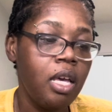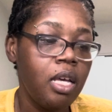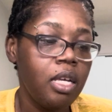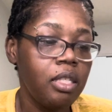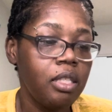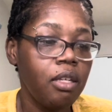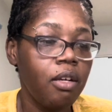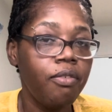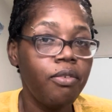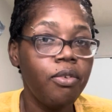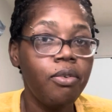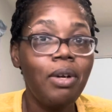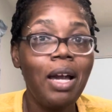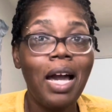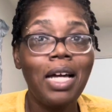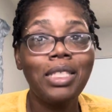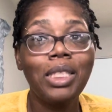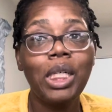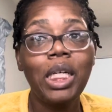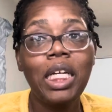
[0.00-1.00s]
So if you
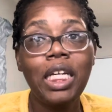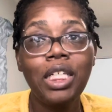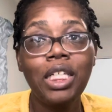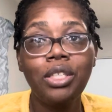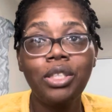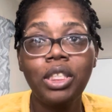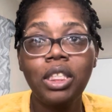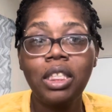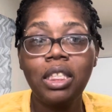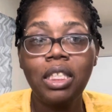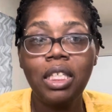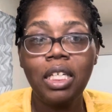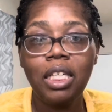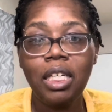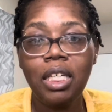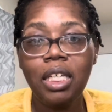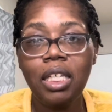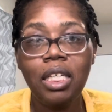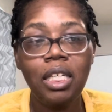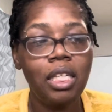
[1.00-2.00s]
guys are
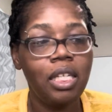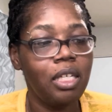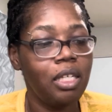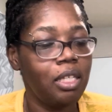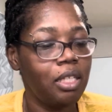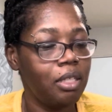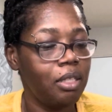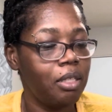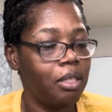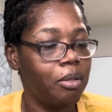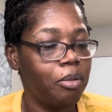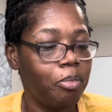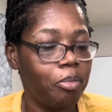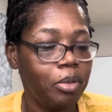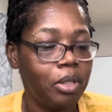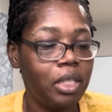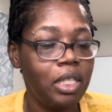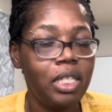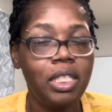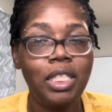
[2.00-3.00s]
interested,
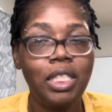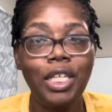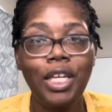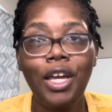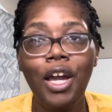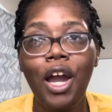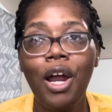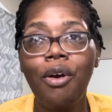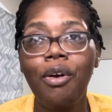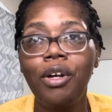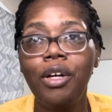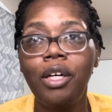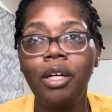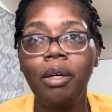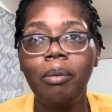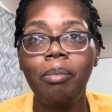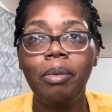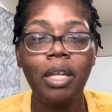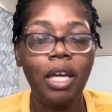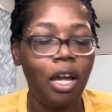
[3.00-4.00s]
please hit her
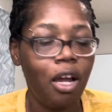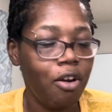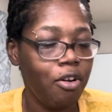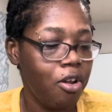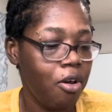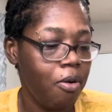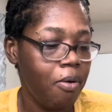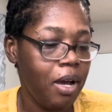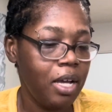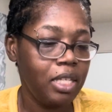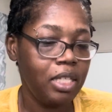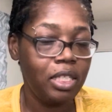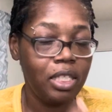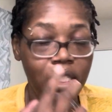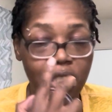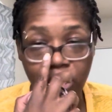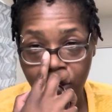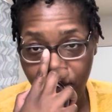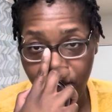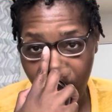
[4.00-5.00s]
up. Let her know I
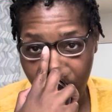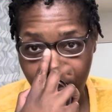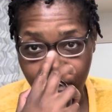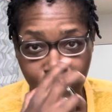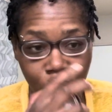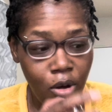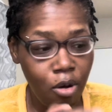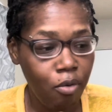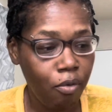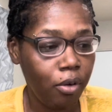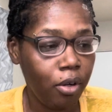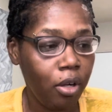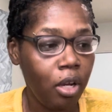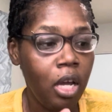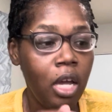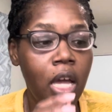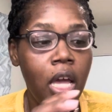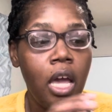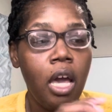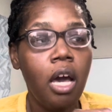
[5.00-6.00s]
sent you on over.
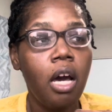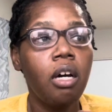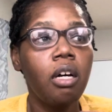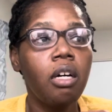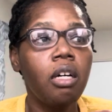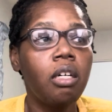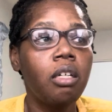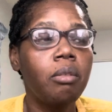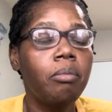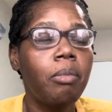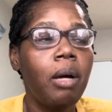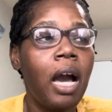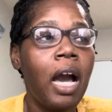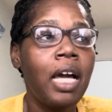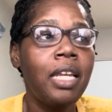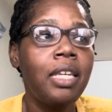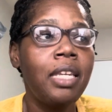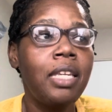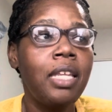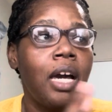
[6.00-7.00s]
I
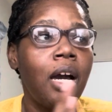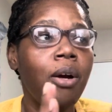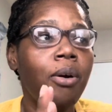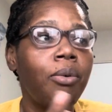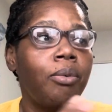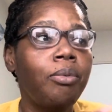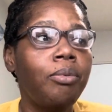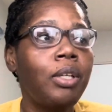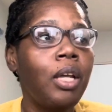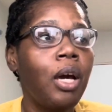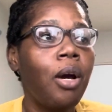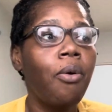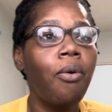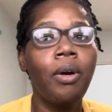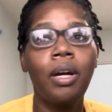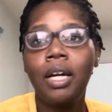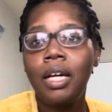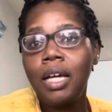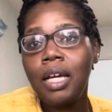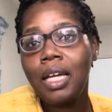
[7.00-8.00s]
don't know
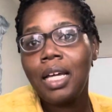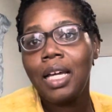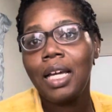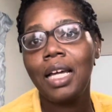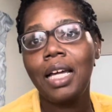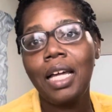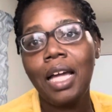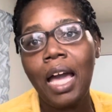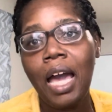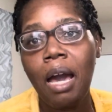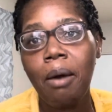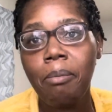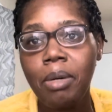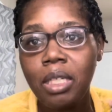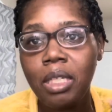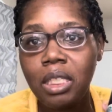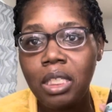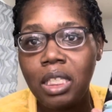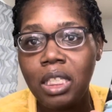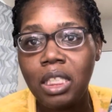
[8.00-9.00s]
how
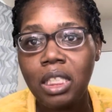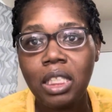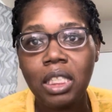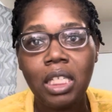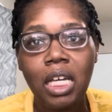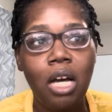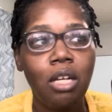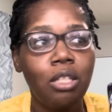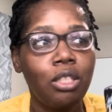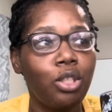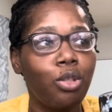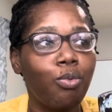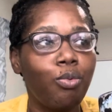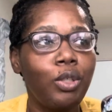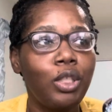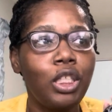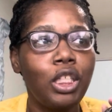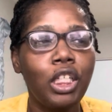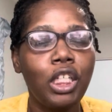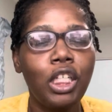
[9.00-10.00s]
much this cost
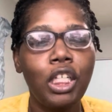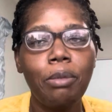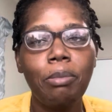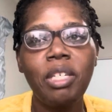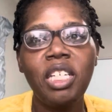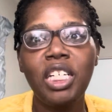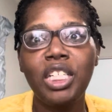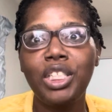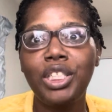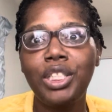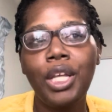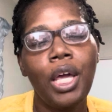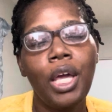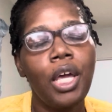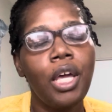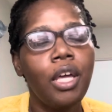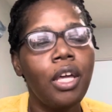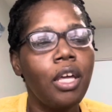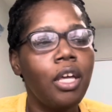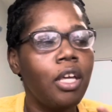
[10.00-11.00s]
originally because
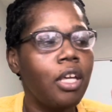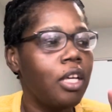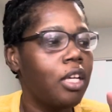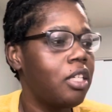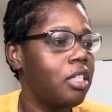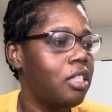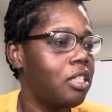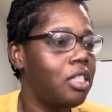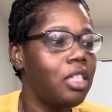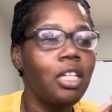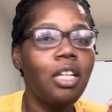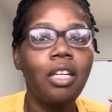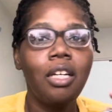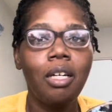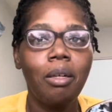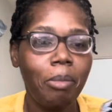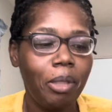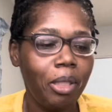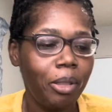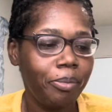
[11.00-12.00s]
she
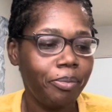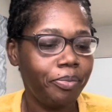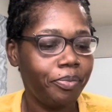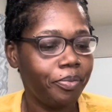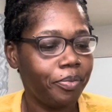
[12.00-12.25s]
loved me.